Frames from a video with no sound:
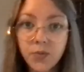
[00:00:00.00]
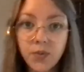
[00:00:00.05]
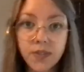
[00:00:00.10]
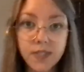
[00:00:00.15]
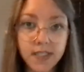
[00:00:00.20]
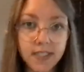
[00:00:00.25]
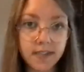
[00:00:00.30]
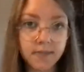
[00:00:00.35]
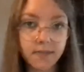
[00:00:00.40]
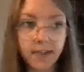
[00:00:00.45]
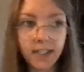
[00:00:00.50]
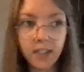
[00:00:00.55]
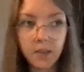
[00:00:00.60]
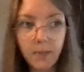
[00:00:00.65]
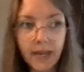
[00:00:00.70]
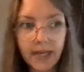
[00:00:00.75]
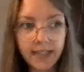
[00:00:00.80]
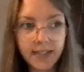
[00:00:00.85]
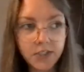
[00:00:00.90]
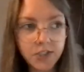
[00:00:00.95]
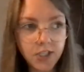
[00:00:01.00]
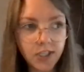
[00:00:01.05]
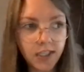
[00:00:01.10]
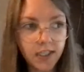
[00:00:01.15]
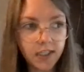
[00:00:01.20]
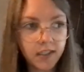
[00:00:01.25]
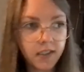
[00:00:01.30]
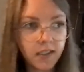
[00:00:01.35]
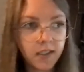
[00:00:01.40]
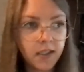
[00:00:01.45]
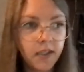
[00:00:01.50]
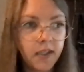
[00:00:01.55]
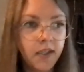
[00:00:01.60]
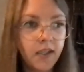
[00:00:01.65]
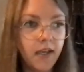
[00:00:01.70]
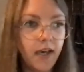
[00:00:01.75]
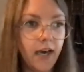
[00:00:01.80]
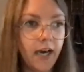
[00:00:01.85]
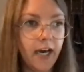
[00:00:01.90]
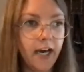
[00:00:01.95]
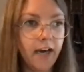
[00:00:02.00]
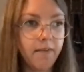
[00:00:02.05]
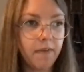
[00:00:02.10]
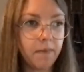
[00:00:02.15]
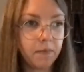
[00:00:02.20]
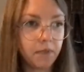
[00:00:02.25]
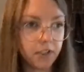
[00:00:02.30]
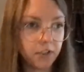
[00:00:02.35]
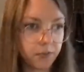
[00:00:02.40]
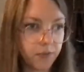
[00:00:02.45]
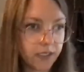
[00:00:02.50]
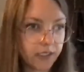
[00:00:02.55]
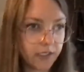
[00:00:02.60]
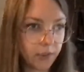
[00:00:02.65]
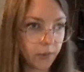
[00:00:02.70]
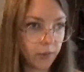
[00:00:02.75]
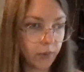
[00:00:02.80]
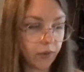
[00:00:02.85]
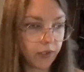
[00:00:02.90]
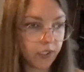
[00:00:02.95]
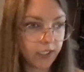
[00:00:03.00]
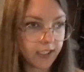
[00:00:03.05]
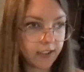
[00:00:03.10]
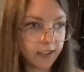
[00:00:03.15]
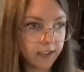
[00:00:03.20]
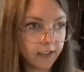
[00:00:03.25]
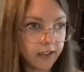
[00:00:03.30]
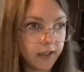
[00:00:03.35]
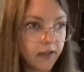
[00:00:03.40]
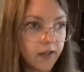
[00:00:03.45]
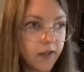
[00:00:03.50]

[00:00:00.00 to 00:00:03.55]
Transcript: receiving and managing. I'm going to read the quote here.